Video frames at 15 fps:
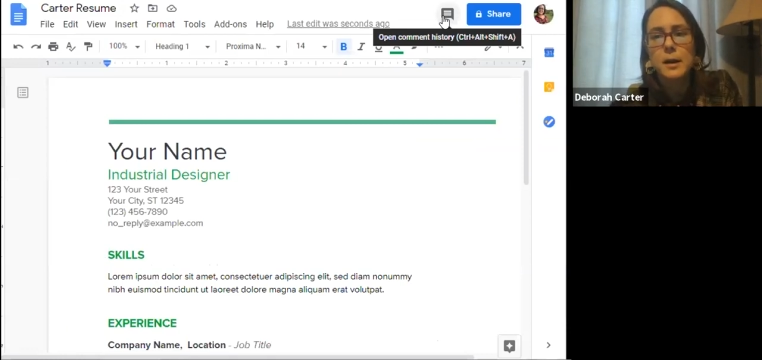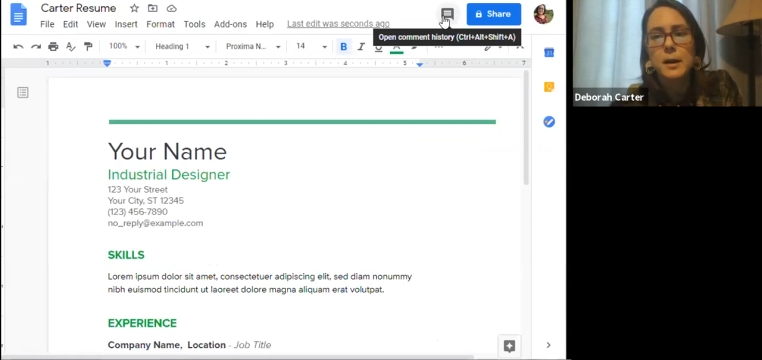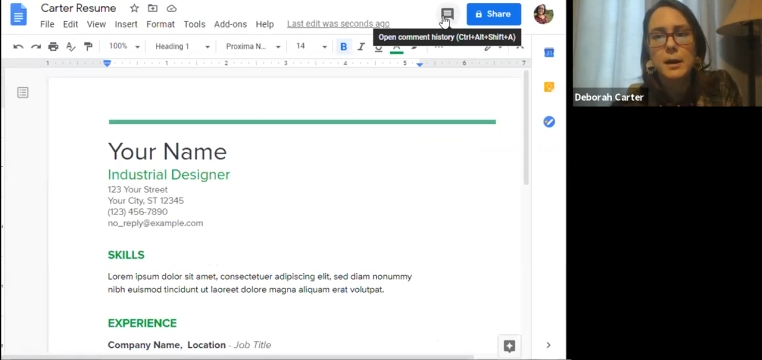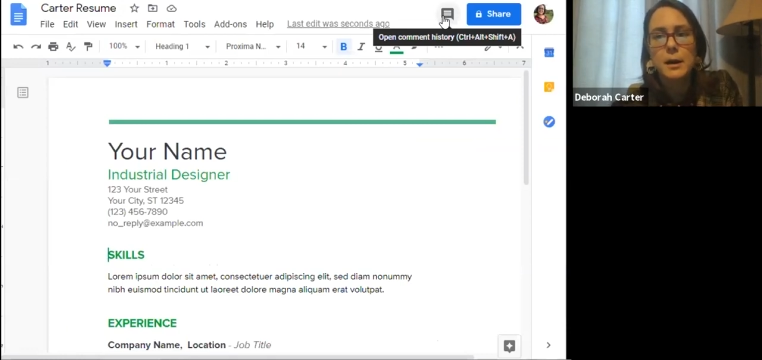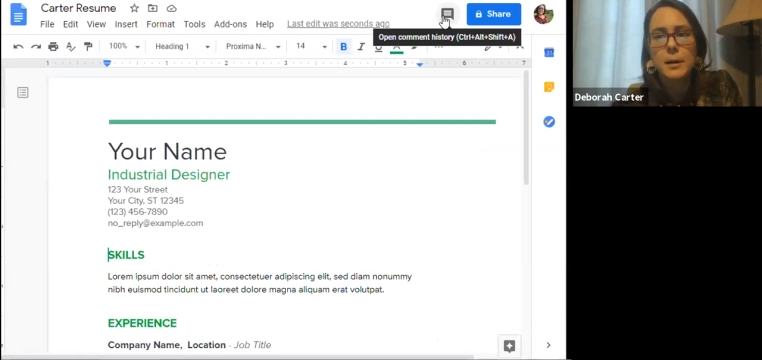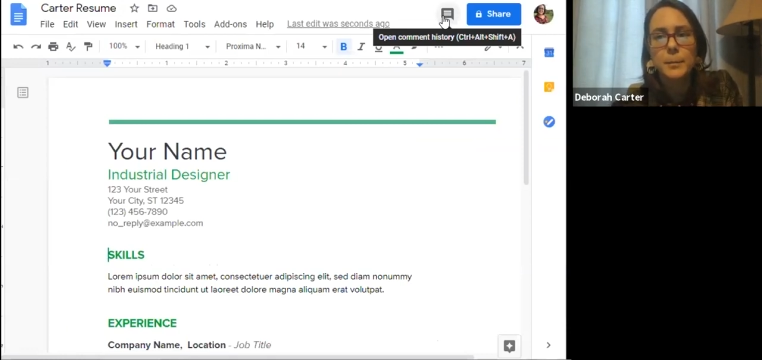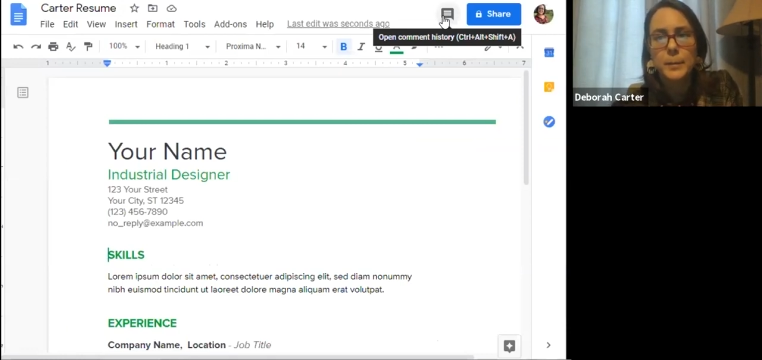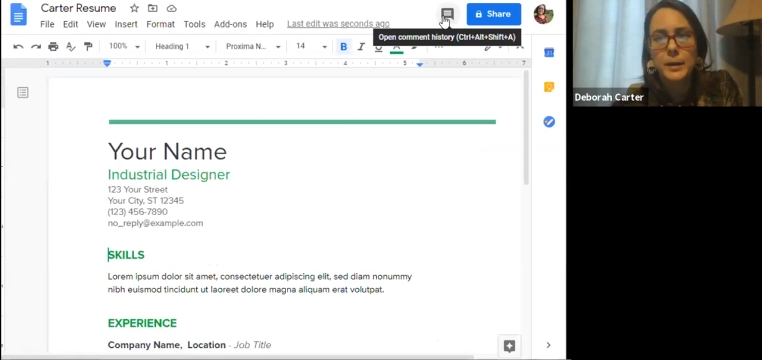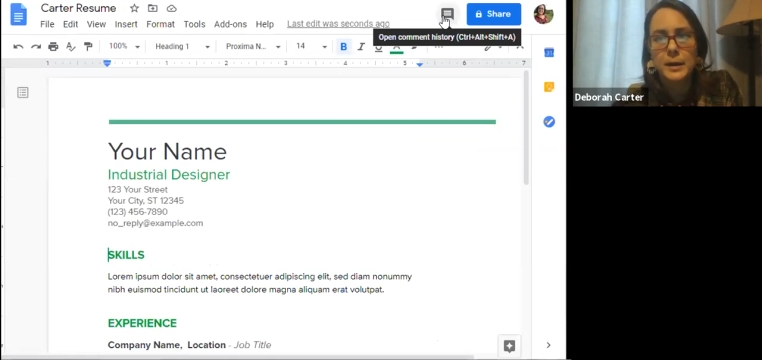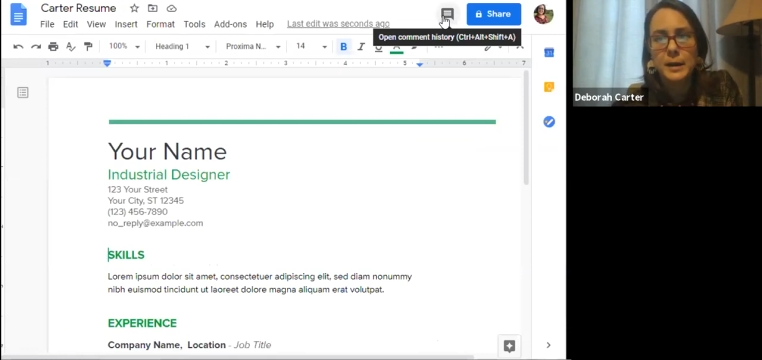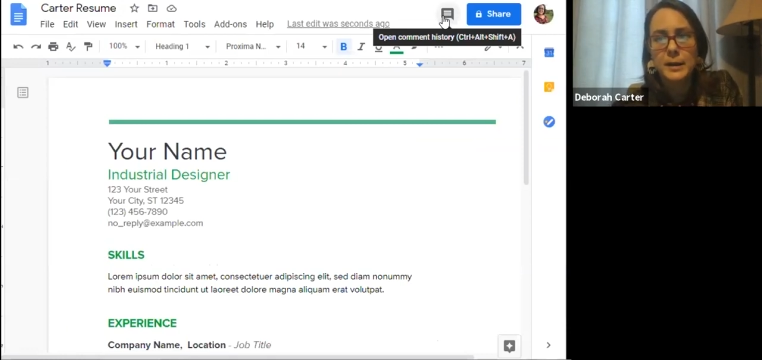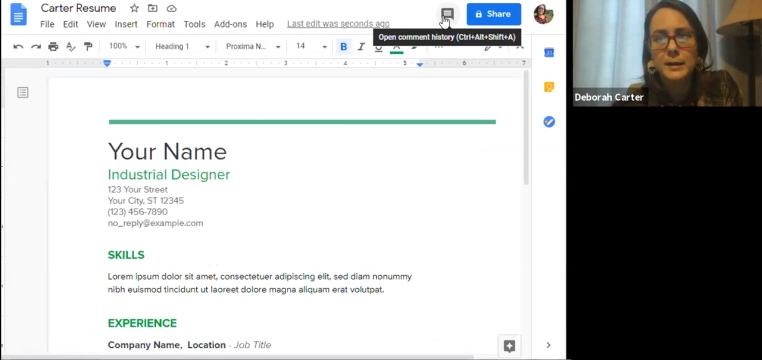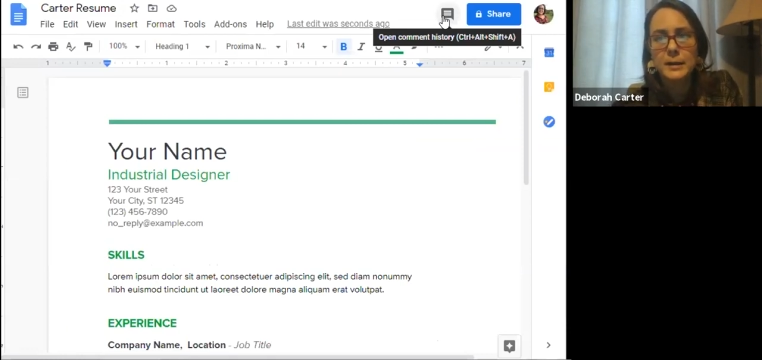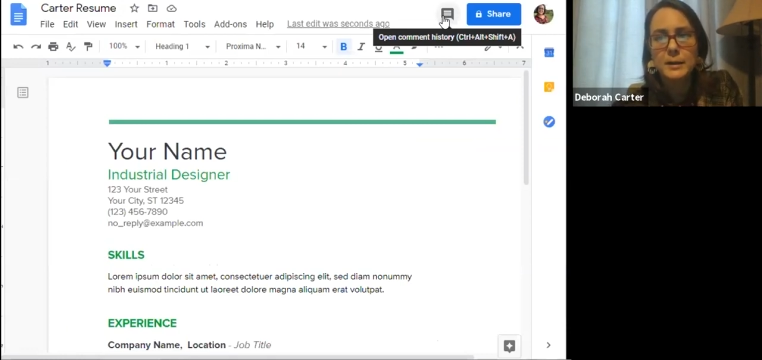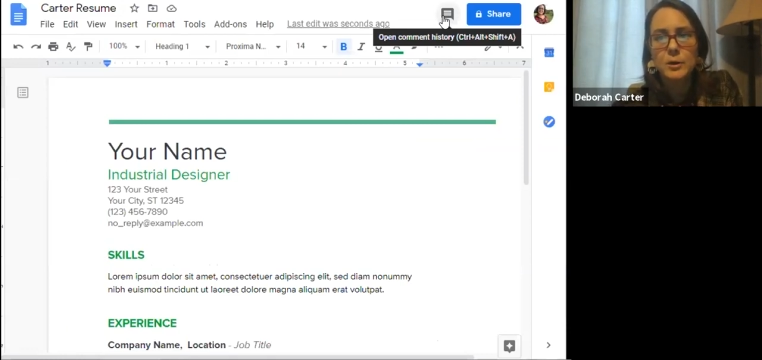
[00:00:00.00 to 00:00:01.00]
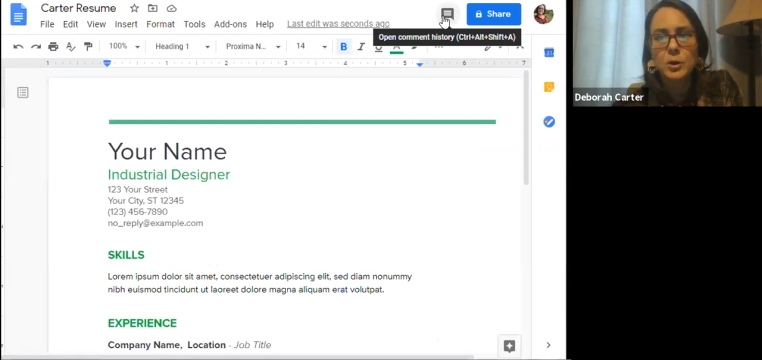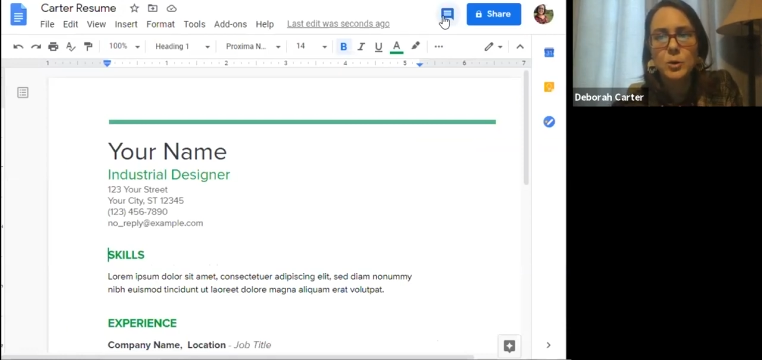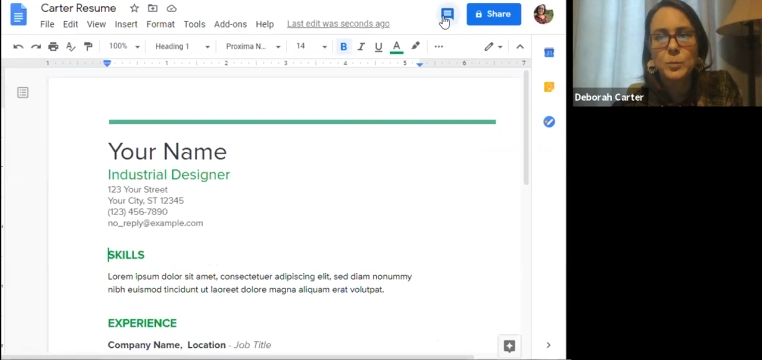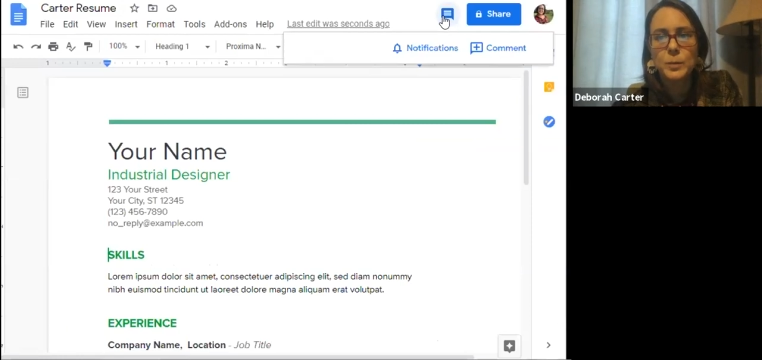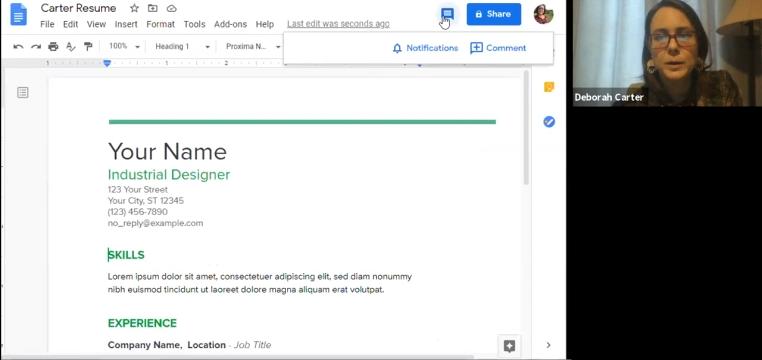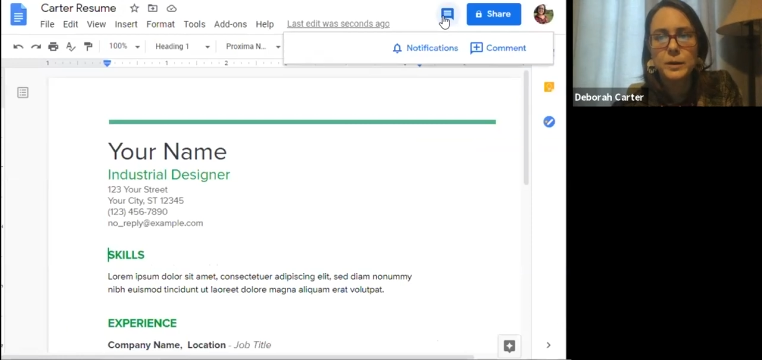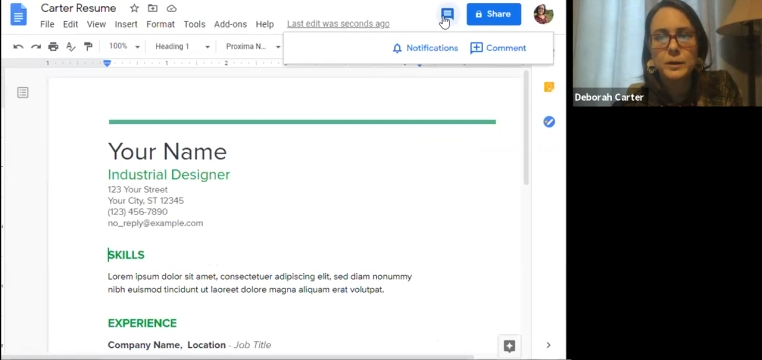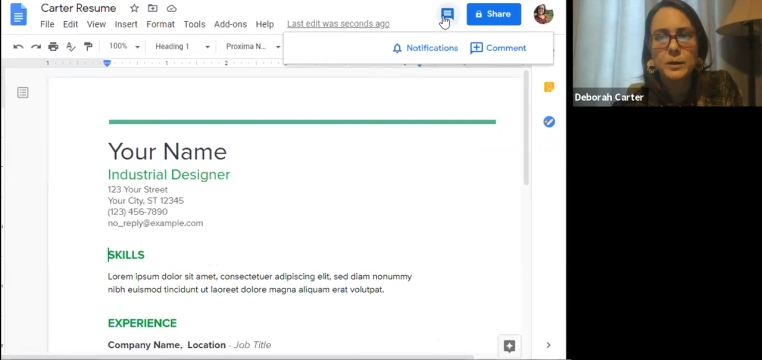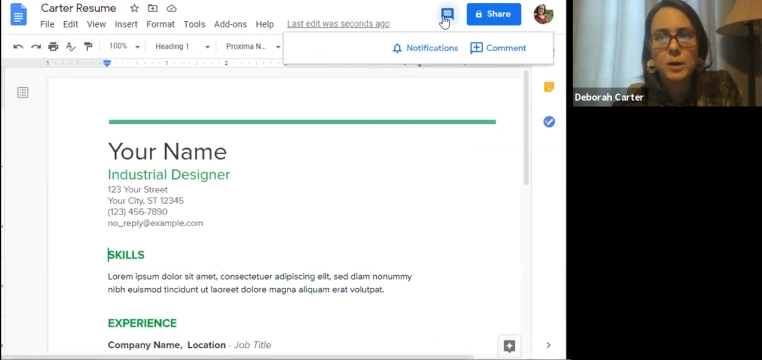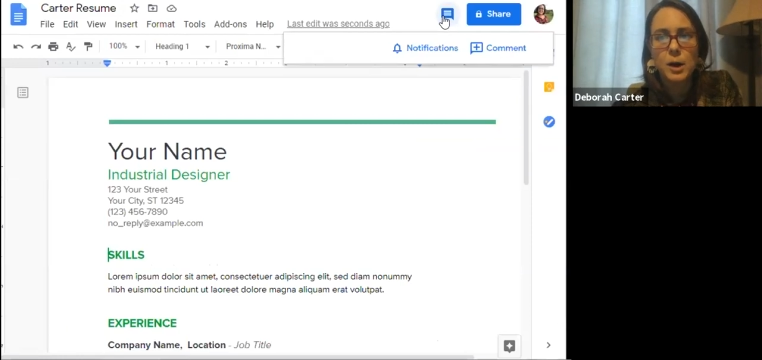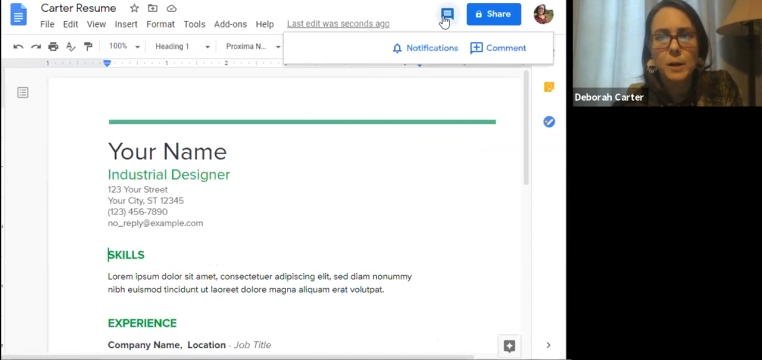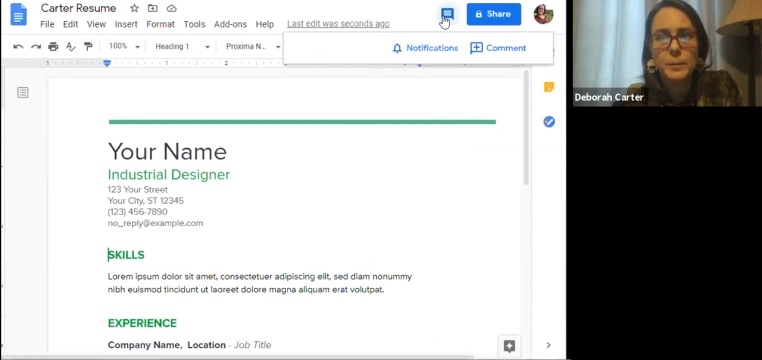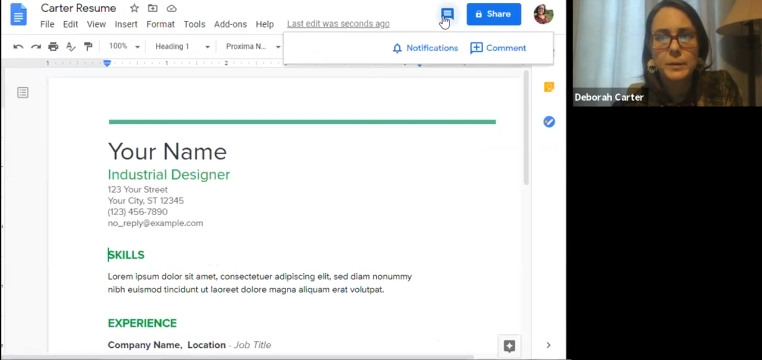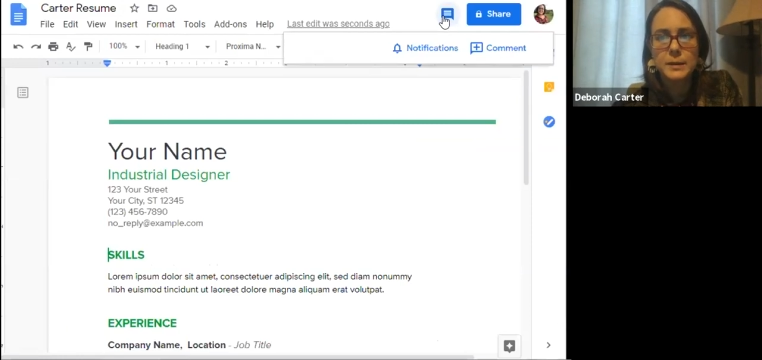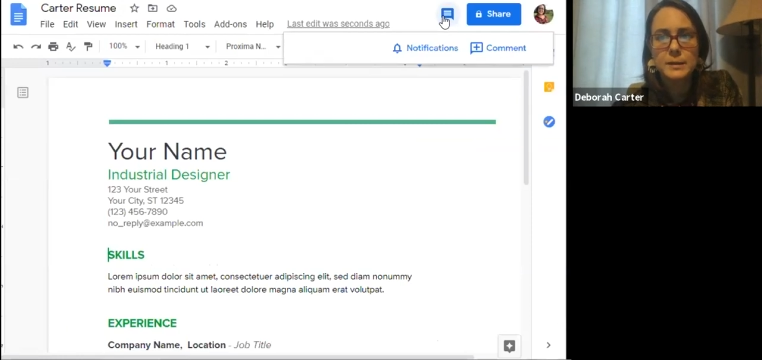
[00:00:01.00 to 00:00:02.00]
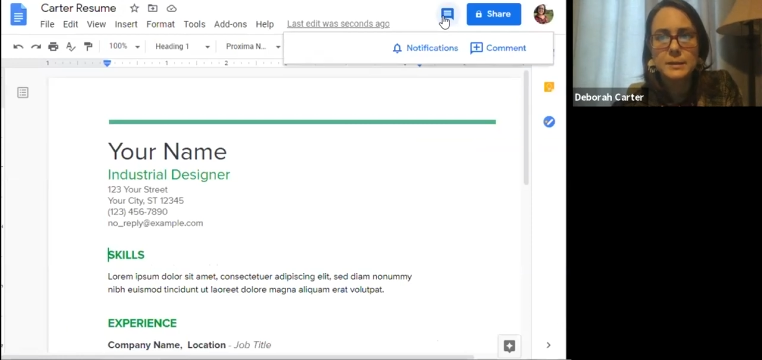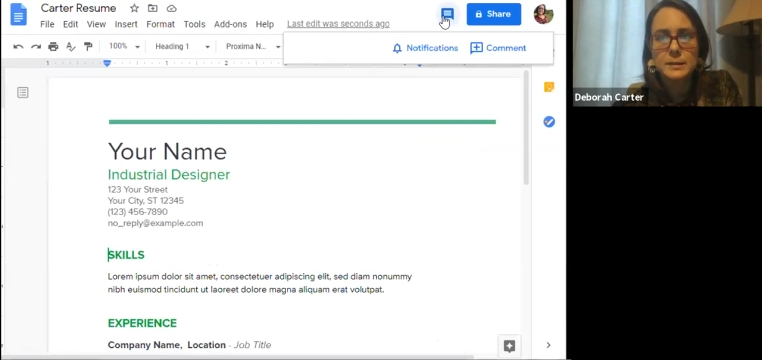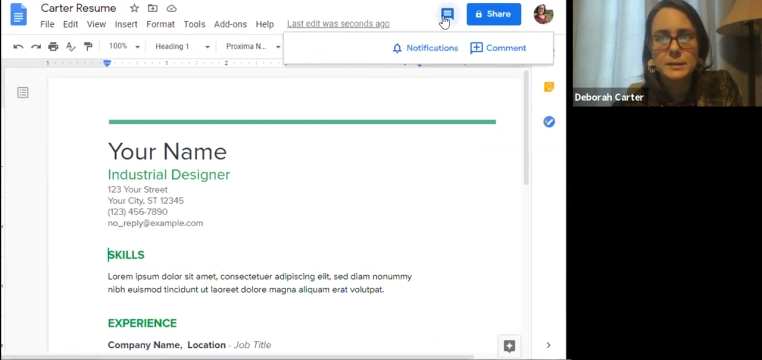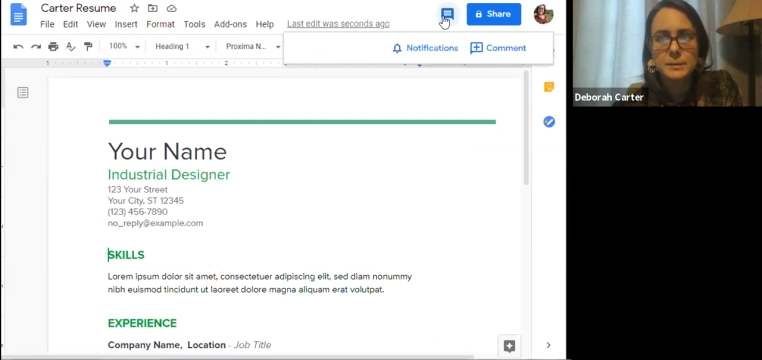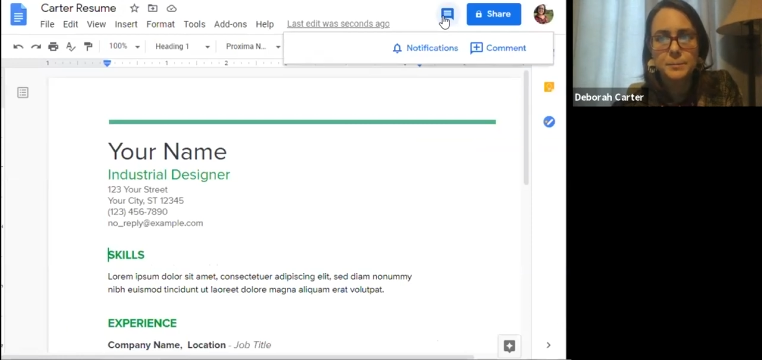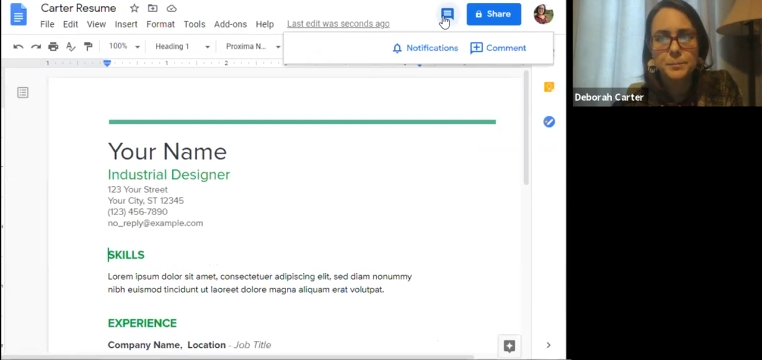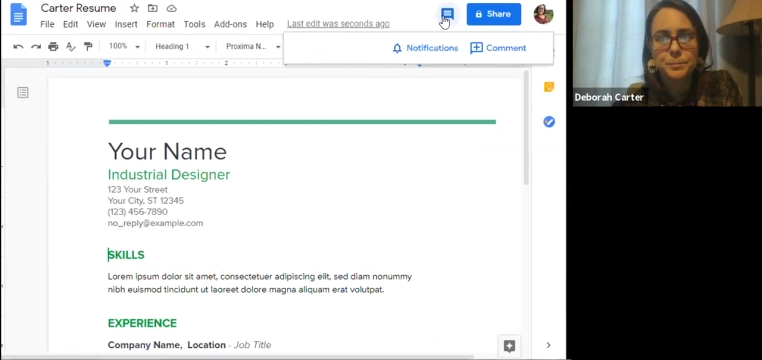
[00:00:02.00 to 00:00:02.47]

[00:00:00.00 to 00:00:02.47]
And I can open comments.